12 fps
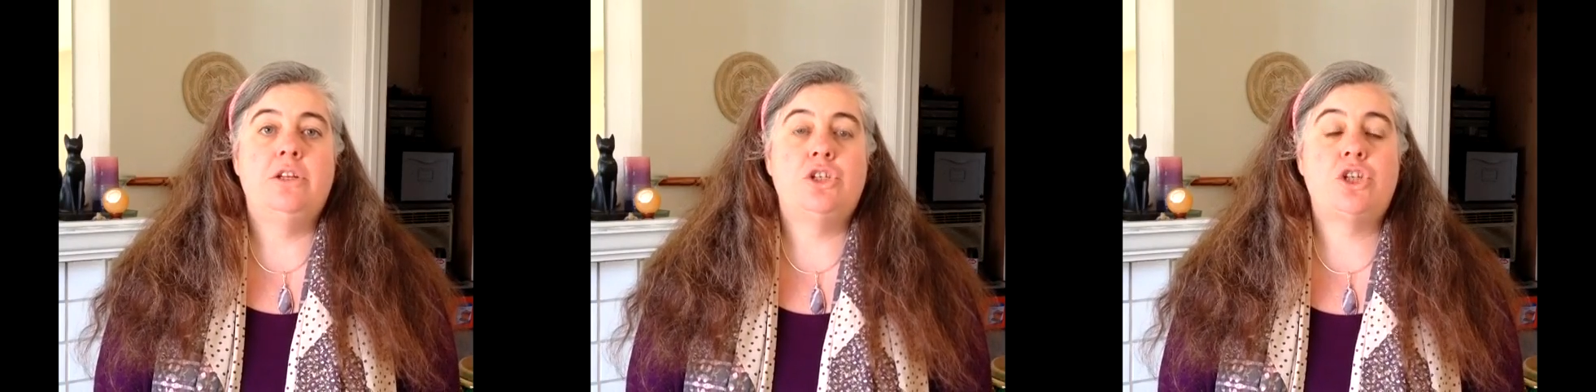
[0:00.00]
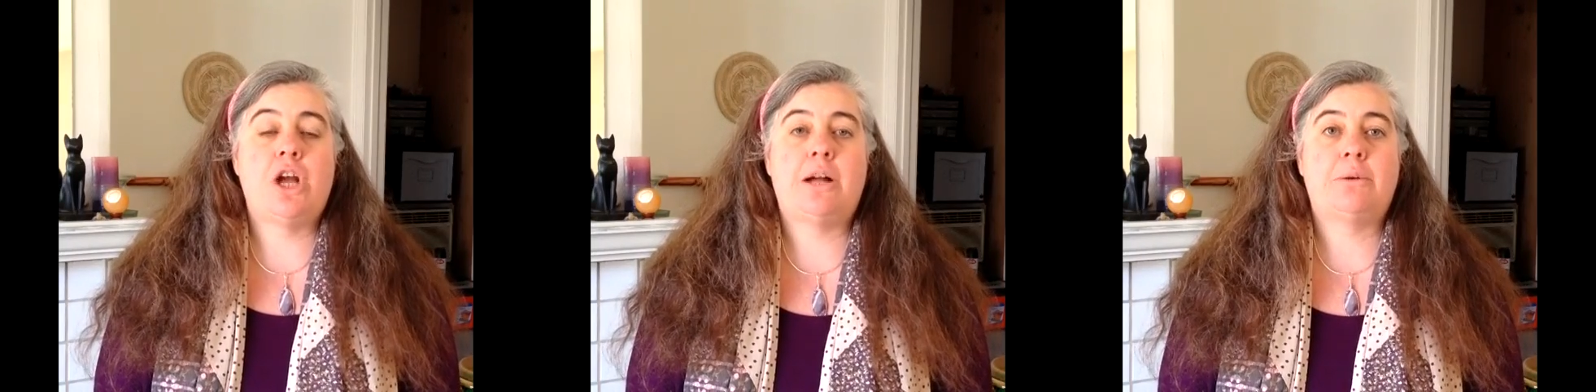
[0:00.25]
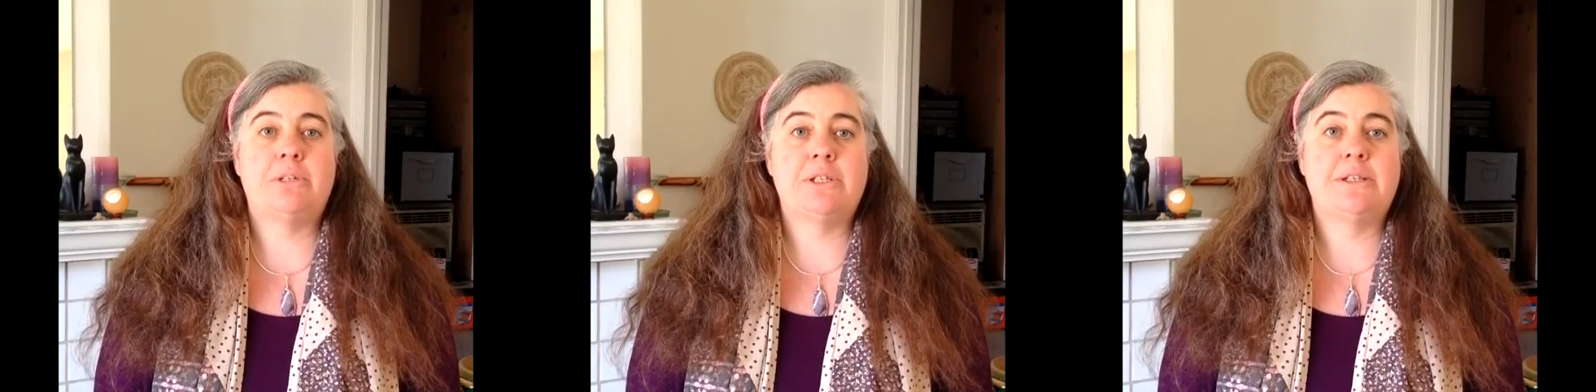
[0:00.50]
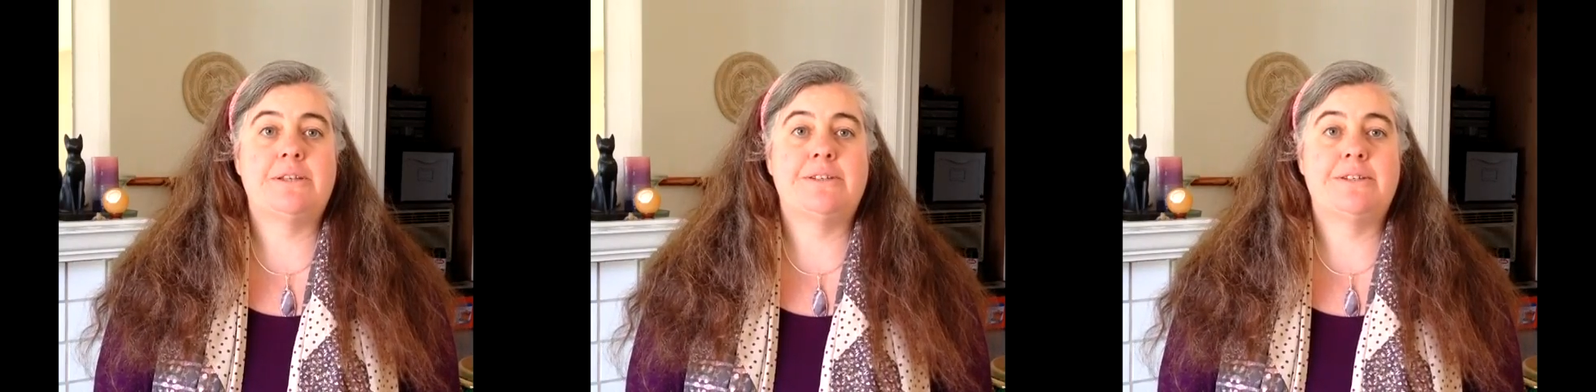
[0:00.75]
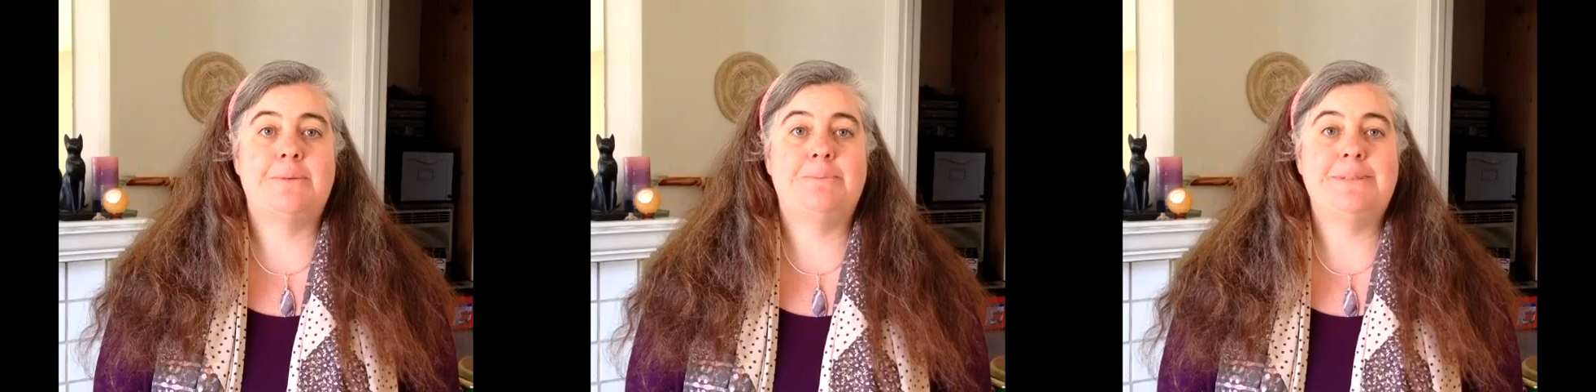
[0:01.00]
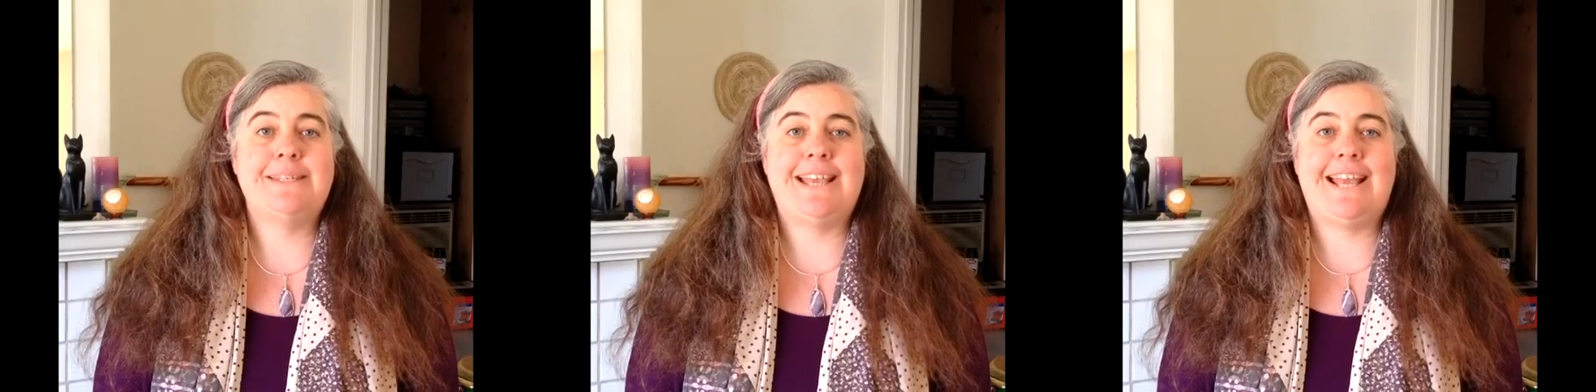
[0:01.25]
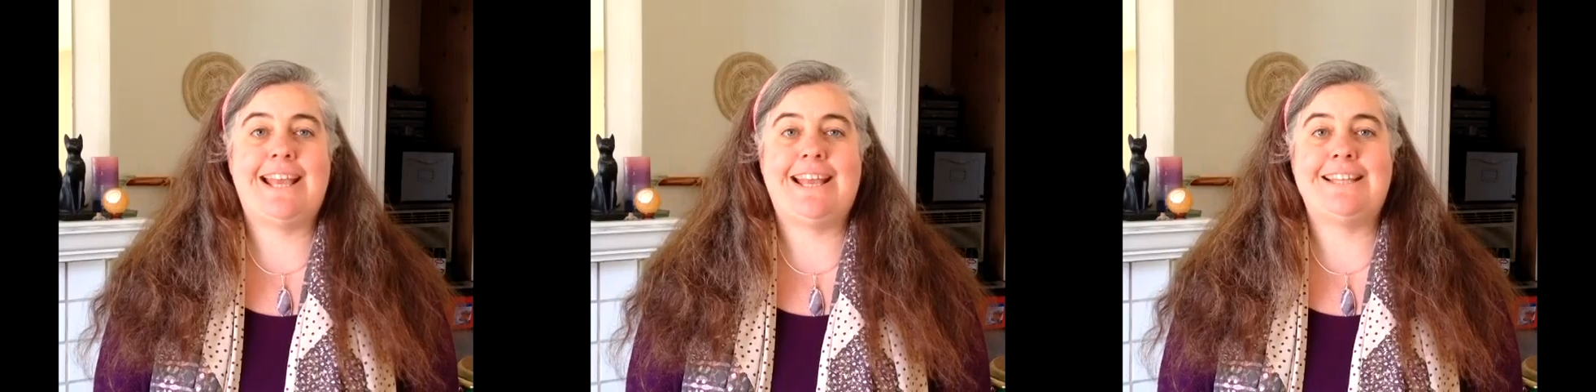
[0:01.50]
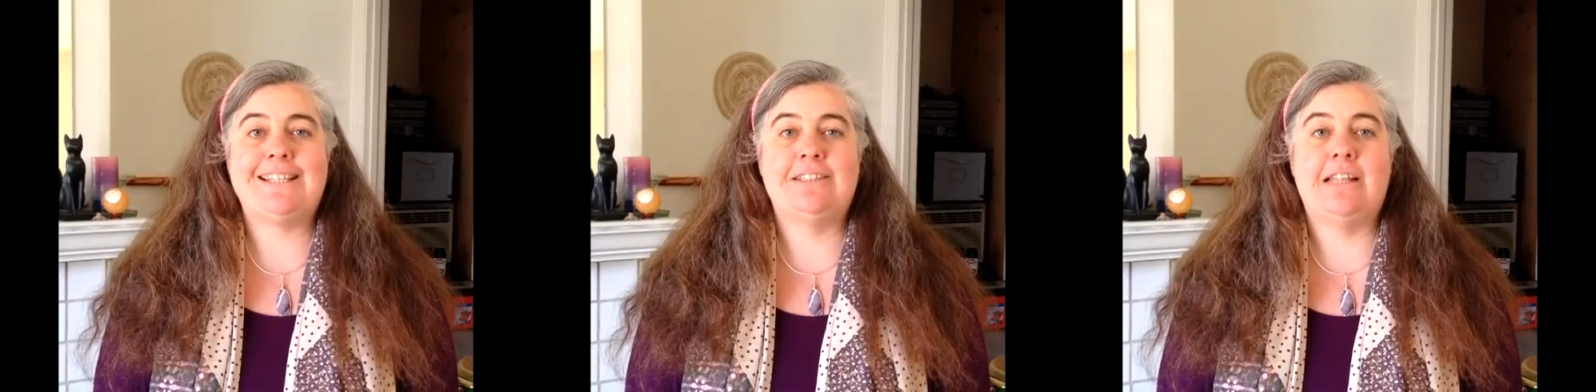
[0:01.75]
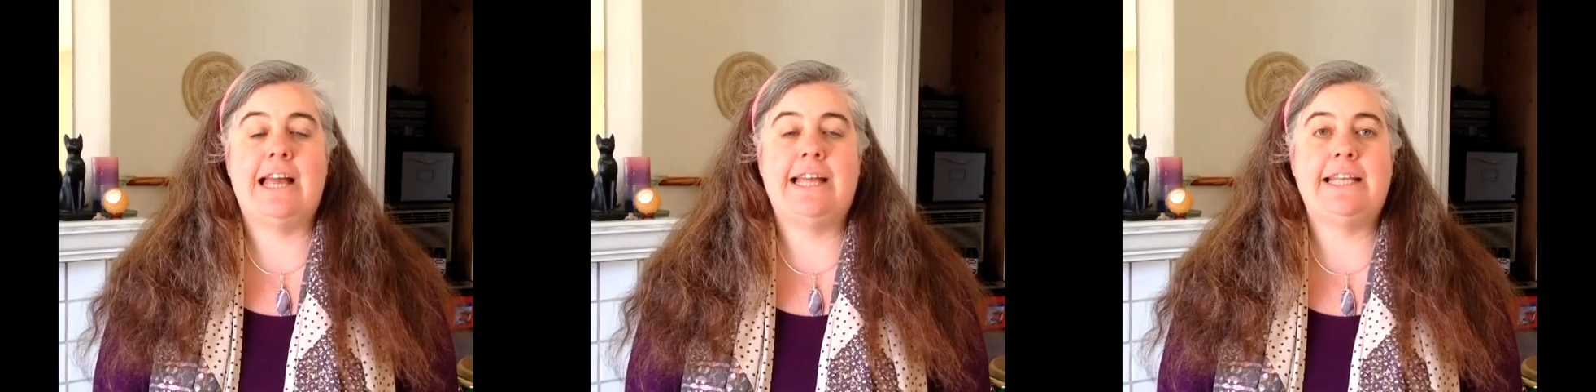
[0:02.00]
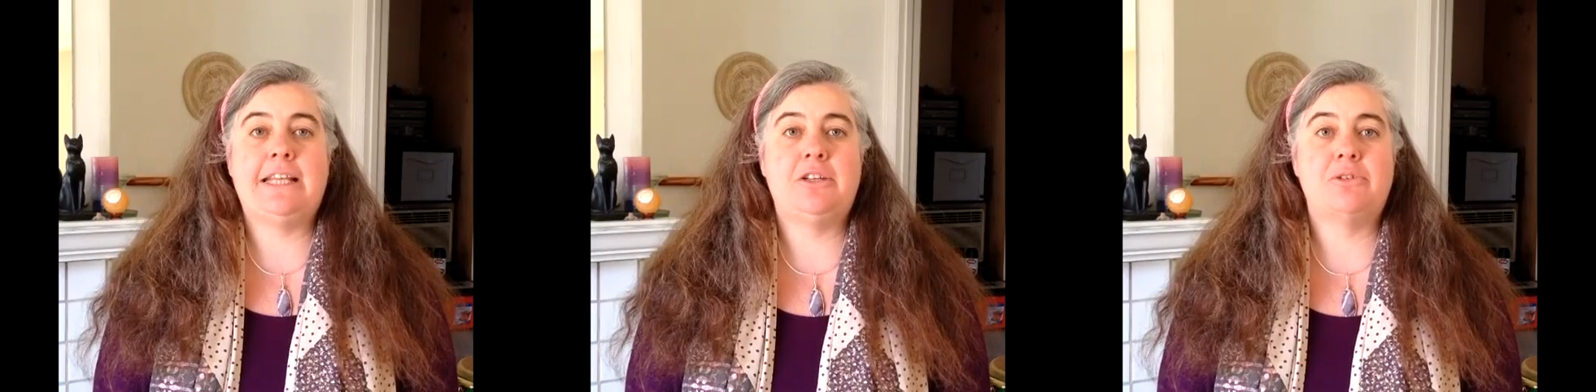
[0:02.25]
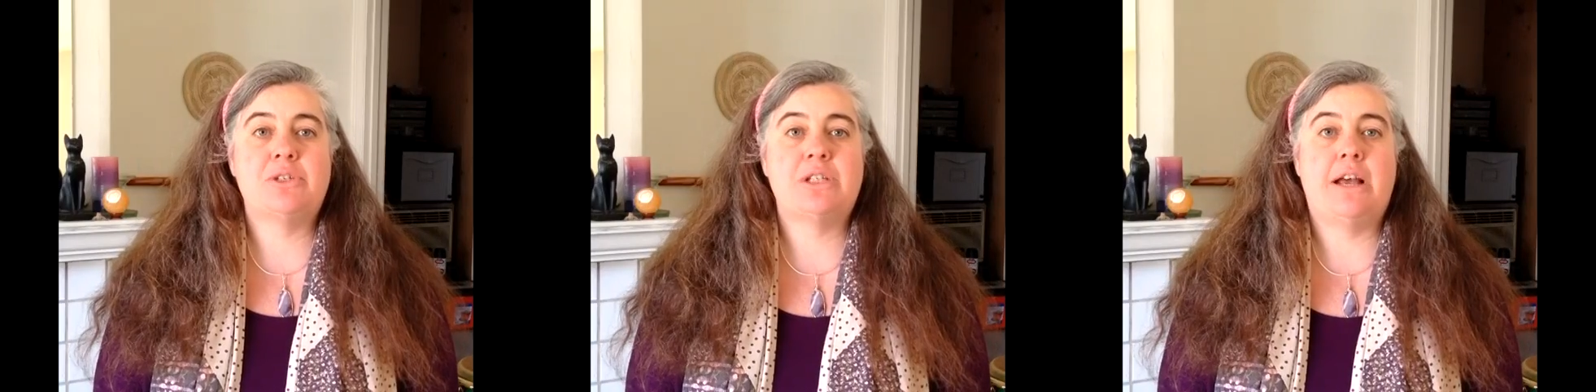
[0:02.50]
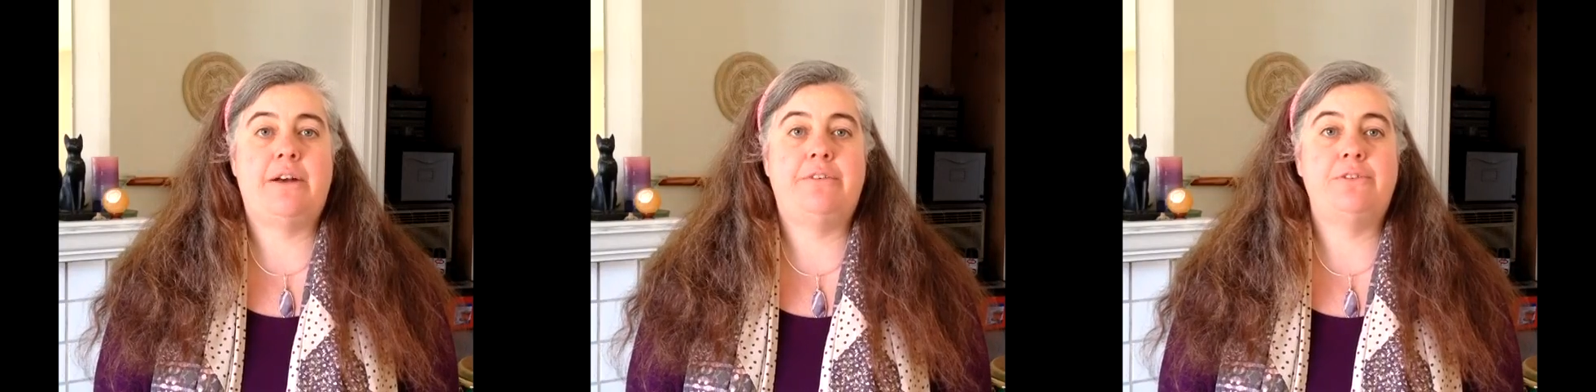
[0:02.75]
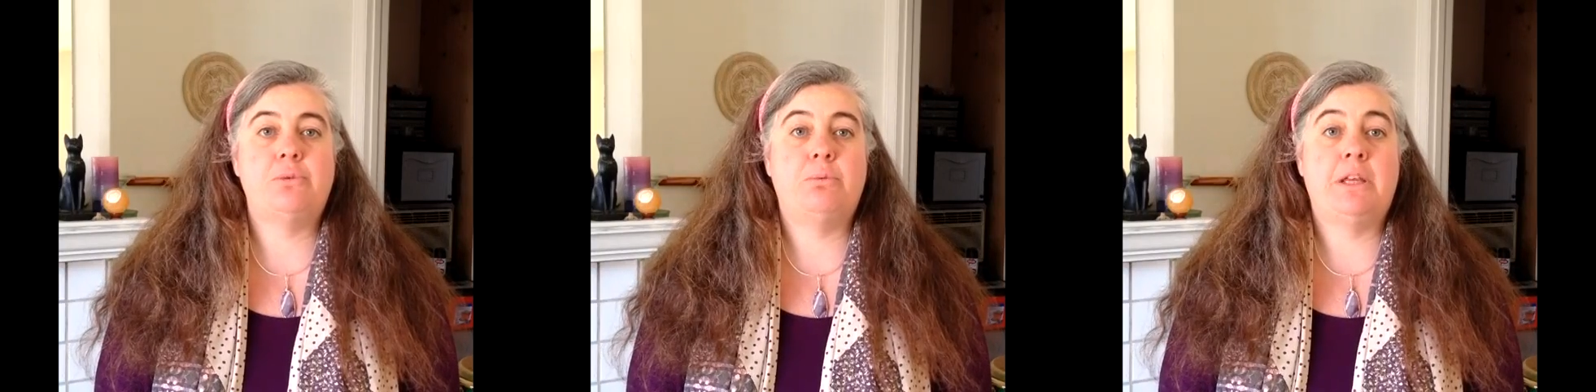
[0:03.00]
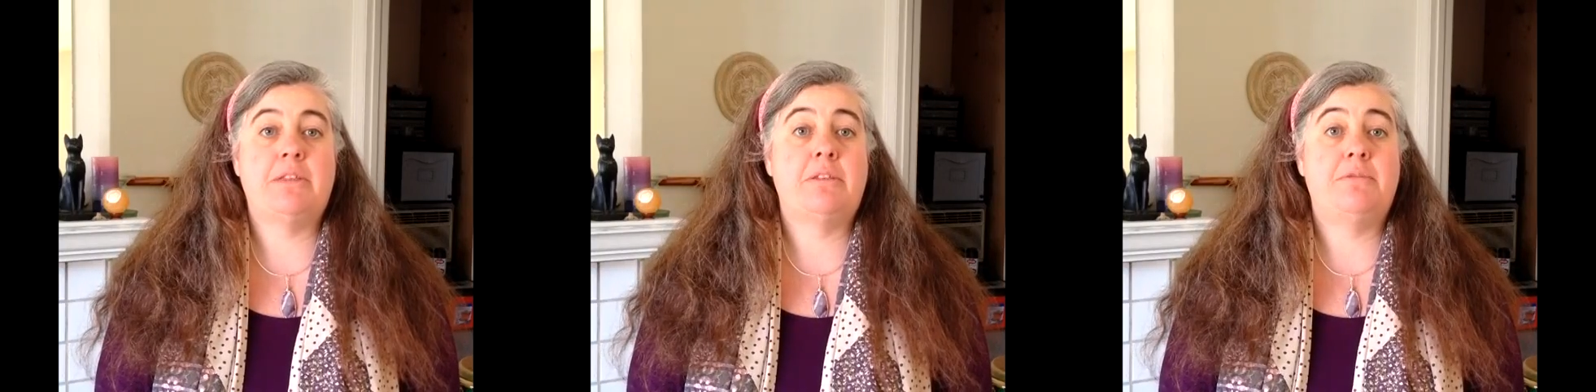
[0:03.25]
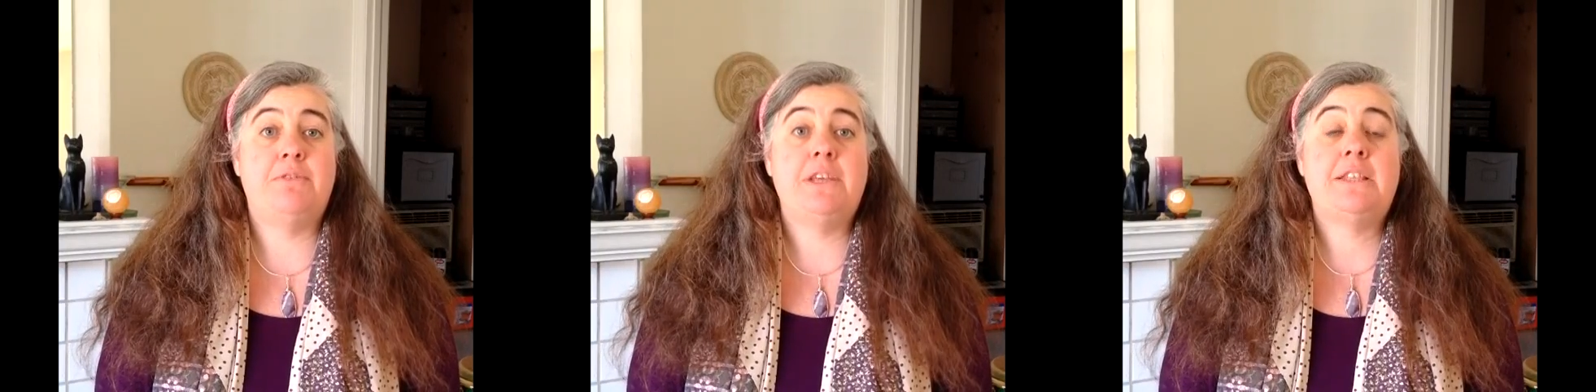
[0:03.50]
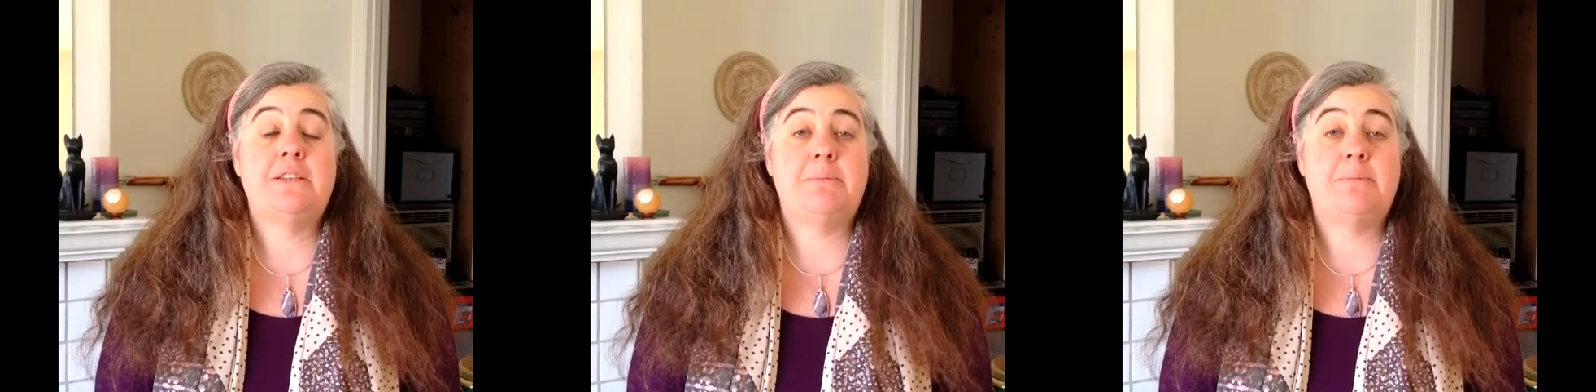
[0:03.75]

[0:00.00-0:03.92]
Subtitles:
chakra systems and aligning yourselves with the fifth